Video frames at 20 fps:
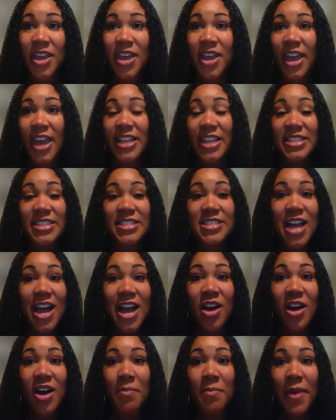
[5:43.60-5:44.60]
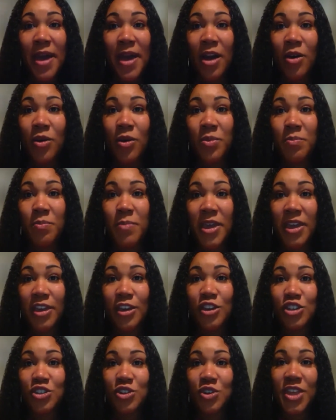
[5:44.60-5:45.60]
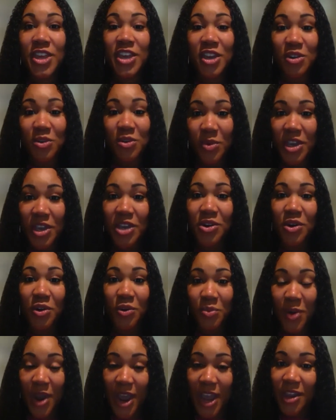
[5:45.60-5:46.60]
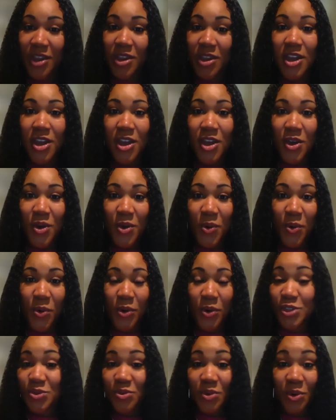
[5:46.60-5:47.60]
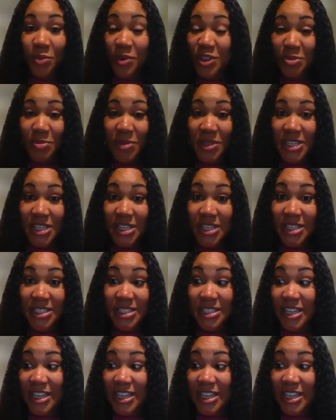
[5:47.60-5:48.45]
It's not about making sure they can read or write or do arithmetics.